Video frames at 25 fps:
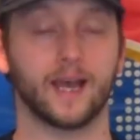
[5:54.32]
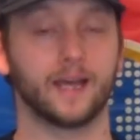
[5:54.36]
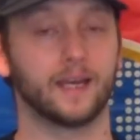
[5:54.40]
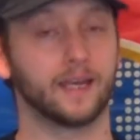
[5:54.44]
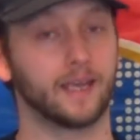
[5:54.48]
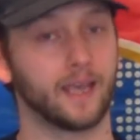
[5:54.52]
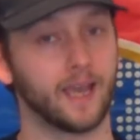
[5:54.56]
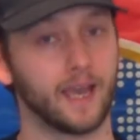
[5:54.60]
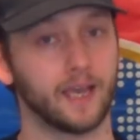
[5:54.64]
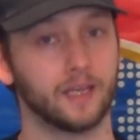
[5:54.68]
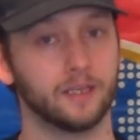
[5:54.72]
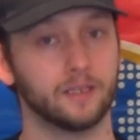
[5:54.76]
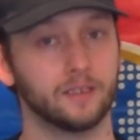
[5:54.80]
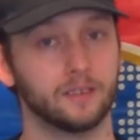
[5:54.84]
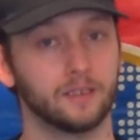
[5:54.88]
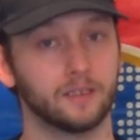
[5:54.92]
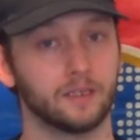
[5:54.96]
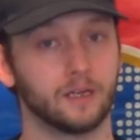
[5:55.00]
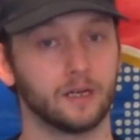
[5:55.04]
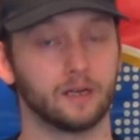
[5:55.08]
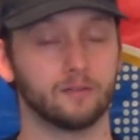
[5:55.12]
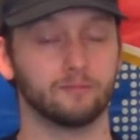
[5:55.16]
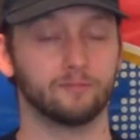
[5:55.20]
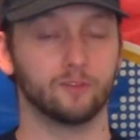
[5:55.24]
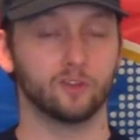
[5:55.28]
and again,
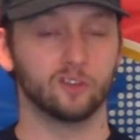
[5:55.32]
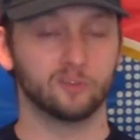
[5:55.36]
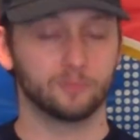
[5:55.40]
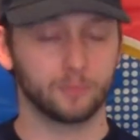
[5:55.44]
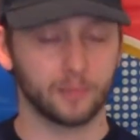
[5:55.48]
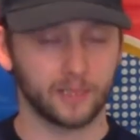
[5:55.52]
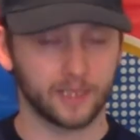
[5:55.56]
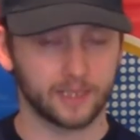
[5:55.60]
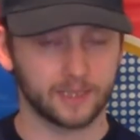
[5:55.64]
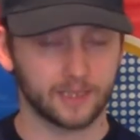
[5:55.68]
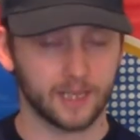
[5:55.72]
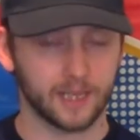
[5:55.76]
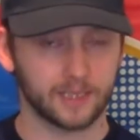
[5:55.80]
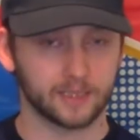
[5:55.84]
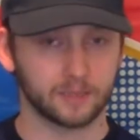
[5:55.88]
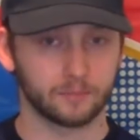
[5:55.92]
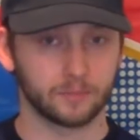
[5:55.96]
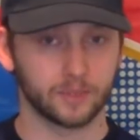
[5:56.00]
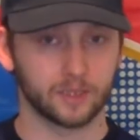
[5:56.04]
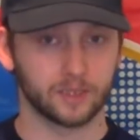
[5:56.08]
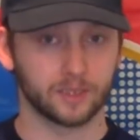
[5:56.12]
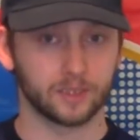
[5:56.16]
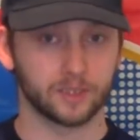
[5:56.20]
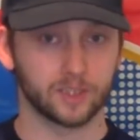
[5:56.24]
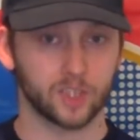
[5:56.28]
a fourth place that hasn't
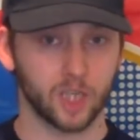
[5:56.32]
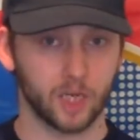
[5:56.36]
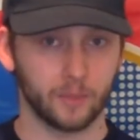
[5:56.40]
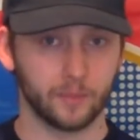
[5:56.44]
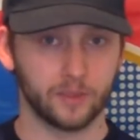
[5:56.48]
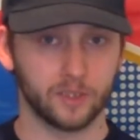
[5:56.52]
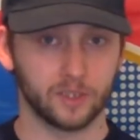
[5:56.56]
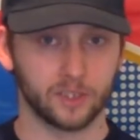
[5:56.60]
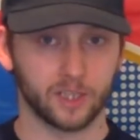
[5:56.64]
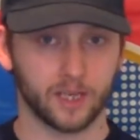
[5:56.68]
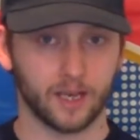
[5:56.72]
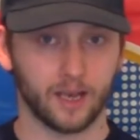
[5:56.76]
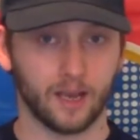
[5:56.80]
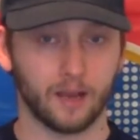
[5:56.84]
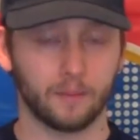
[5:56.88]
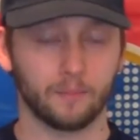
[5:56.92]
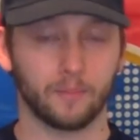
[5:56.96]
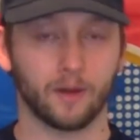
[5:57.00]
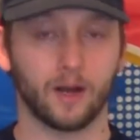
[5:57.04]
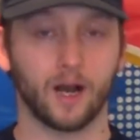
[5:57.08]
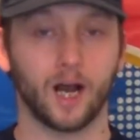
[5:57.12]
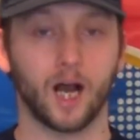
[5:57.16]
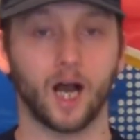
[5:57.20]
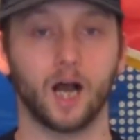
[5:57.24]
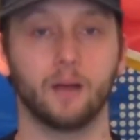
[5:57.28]
been determined yet,
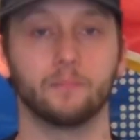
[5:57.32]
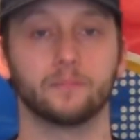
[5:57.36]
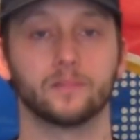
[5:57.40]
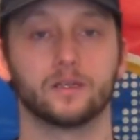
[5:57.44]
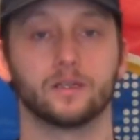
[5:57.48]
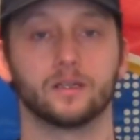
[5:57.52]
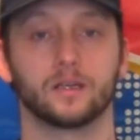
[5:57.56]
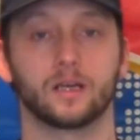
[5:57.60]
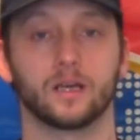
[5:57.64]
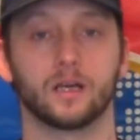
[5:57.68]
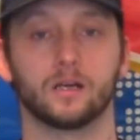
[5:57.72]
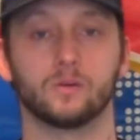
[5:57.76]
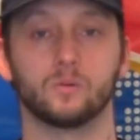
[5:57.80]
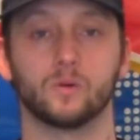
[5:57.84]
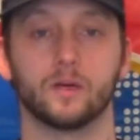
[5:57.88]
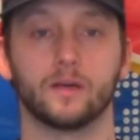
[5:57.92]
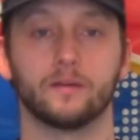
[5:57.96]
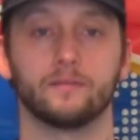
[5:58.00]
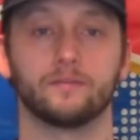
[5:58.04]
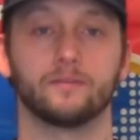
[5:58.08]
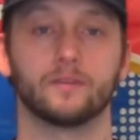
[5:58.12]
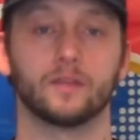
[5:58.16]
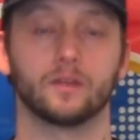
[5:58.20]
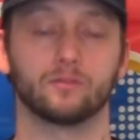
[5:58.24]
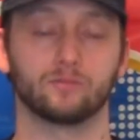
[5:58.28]
but I'm going to go
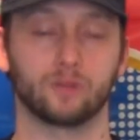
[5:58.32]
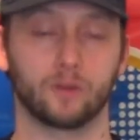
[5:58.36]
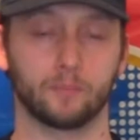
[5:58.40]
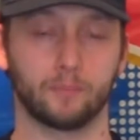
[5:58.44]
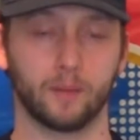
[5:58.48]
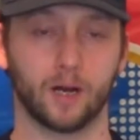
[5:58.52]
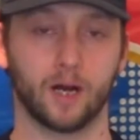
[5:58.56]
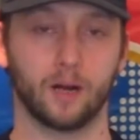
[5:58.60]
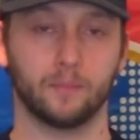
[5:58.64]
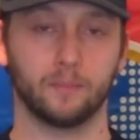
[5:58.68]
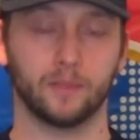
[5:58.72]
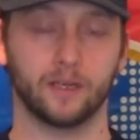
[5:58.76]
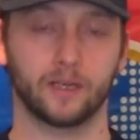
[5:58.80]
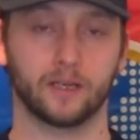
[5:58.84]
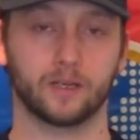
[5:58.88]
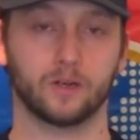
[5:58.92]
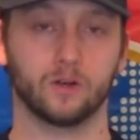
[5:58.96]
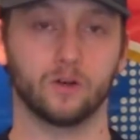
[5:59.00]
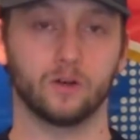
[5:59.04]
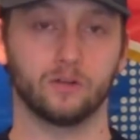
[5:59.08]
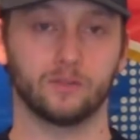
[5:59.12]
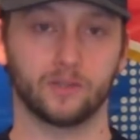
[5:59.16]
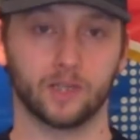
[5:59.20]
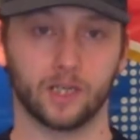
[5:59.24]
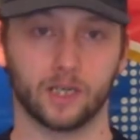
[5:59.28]
with Republic
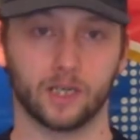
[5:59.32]
of